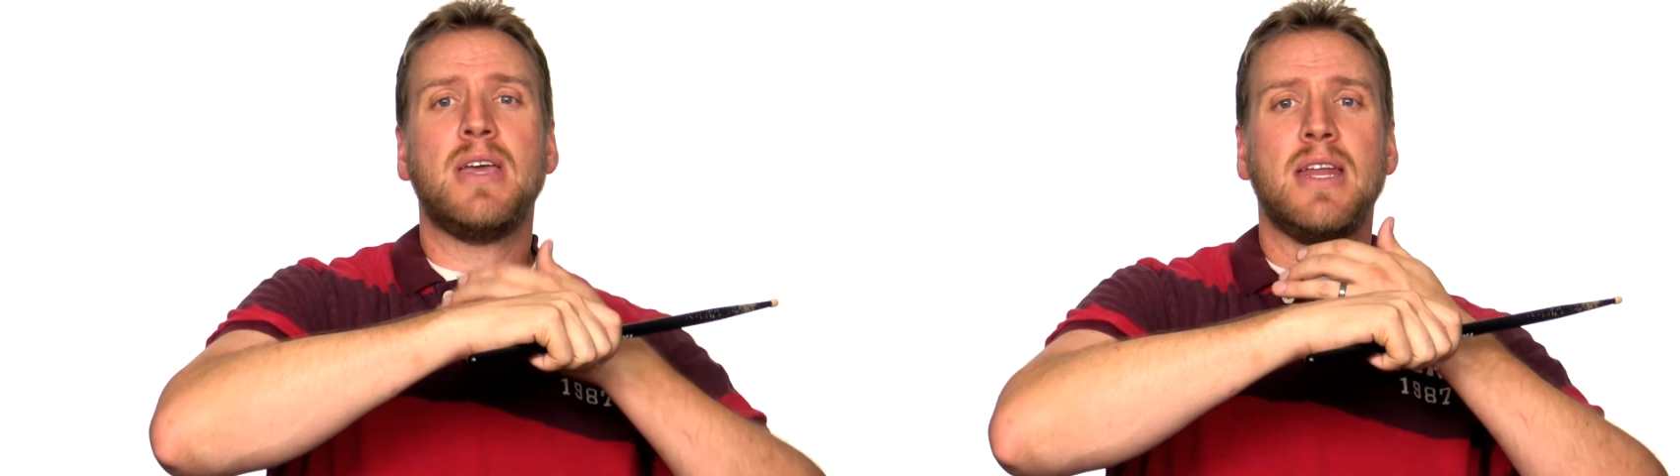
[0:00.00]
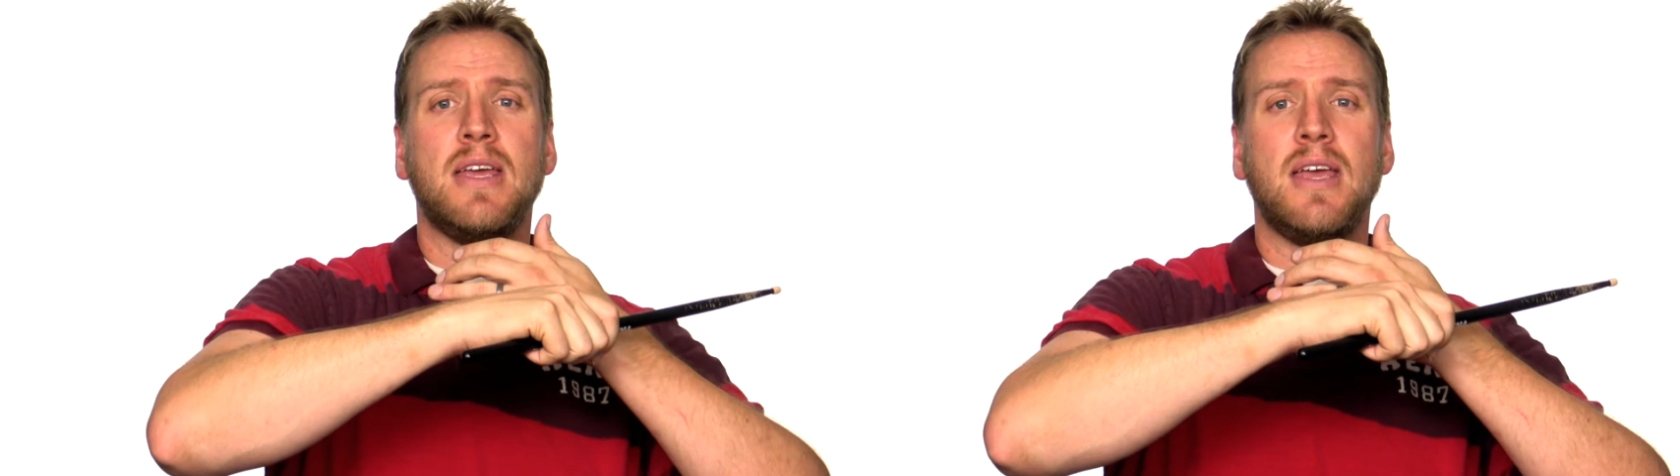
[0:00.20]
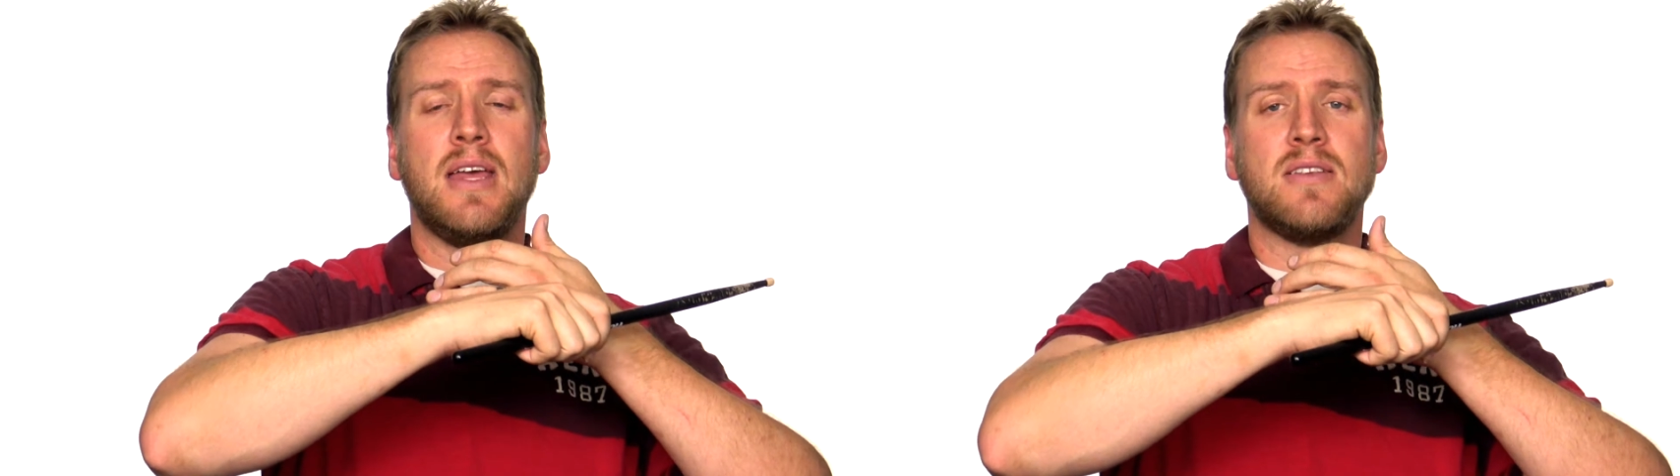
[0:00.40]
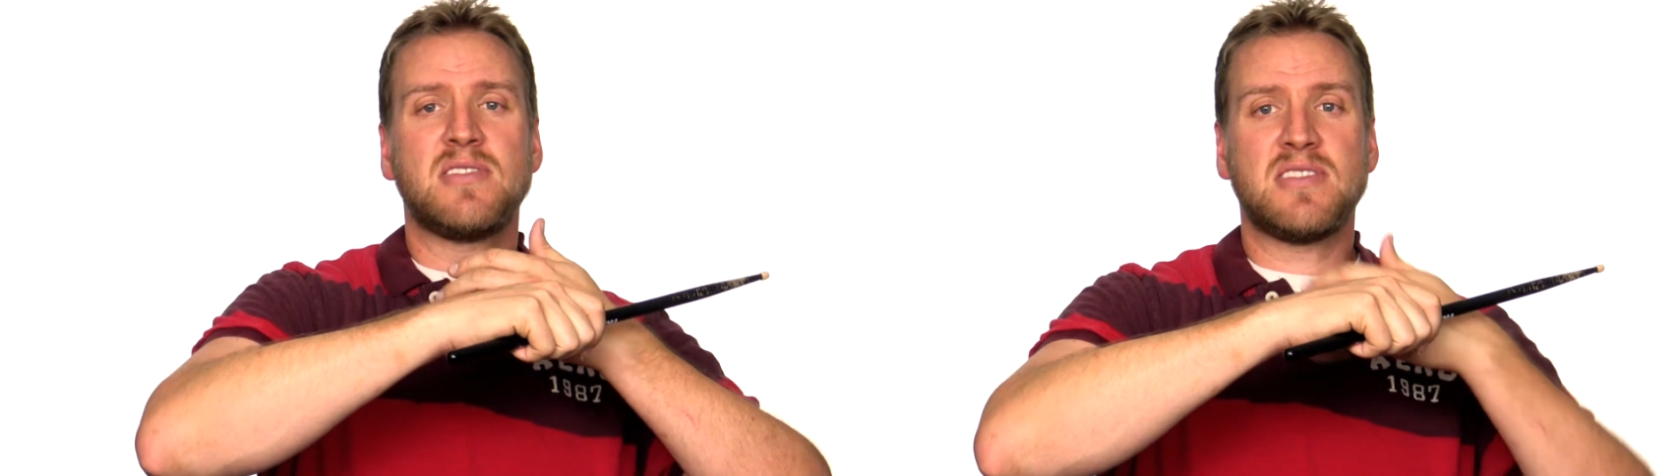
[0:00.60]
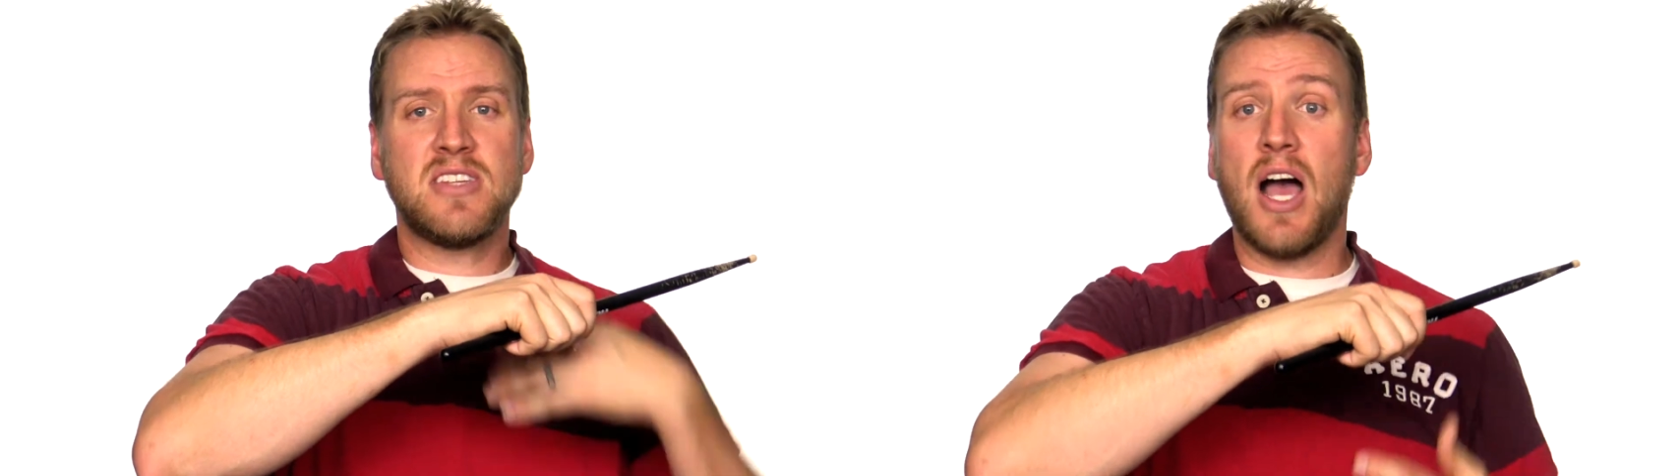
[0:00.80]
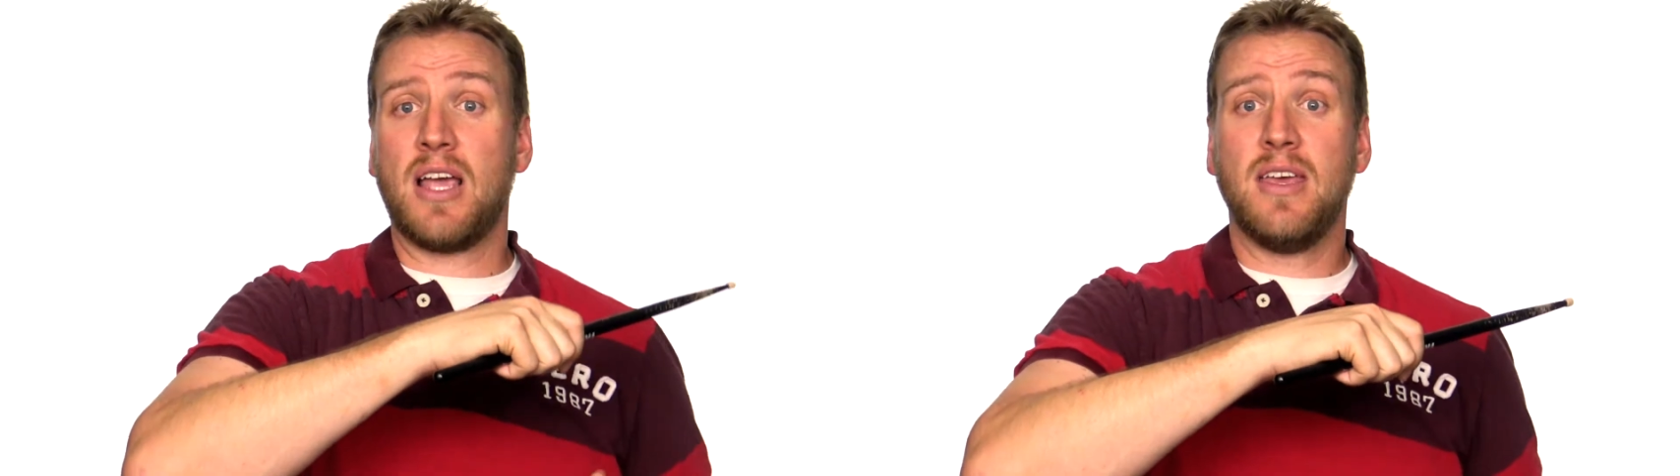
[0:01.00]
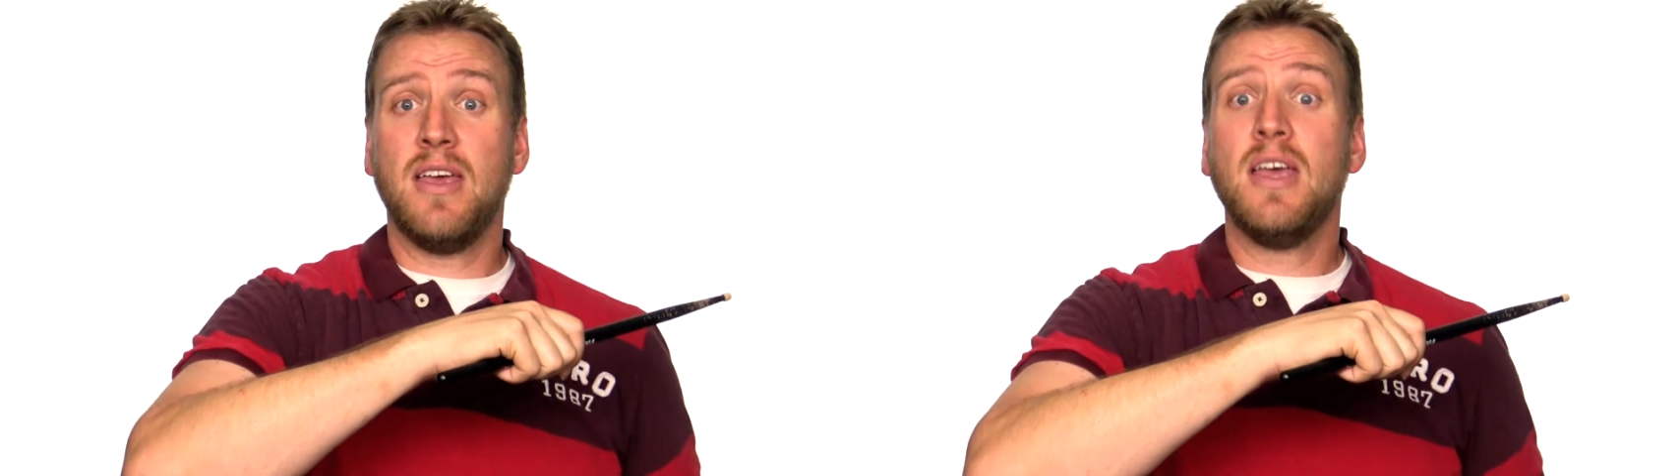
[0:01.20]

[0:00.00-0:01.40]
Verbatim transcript: getting stuck